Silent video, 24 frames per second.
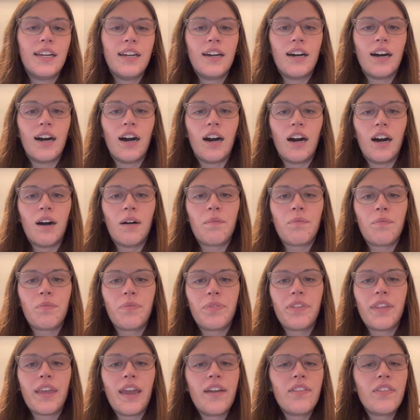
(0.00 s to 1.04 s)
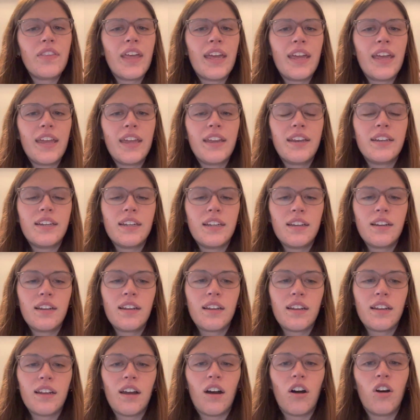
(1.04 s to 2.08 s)
And then
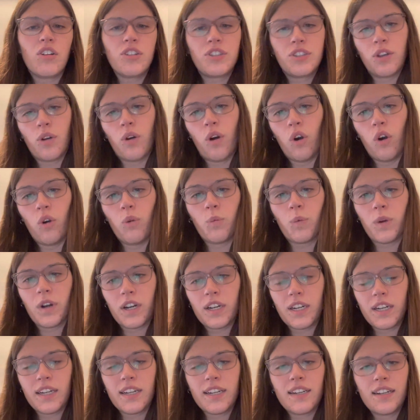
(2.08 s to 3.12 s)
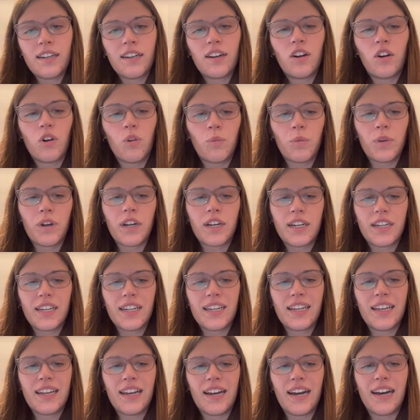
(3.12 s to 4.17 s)
also homework.
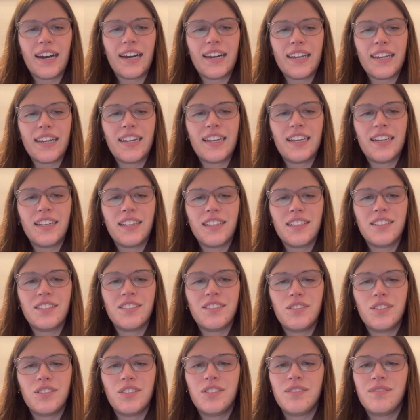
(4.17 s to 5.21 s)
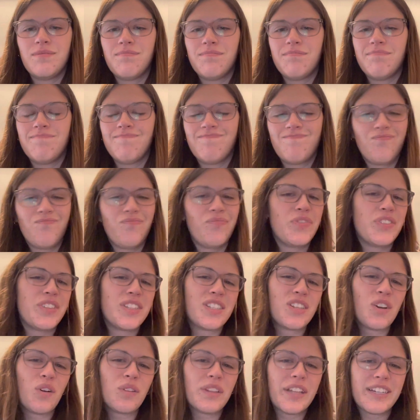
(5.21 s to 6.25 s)
I
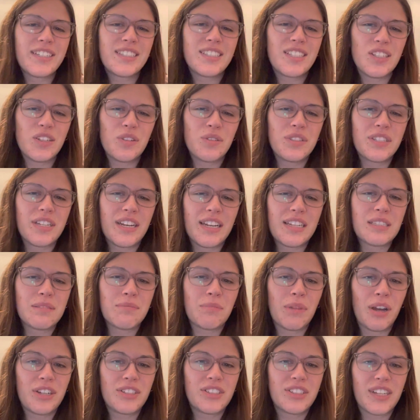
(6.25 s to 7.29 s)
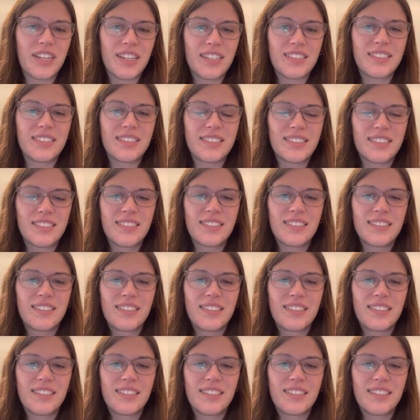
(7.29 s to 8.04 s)
don't like to use it as much as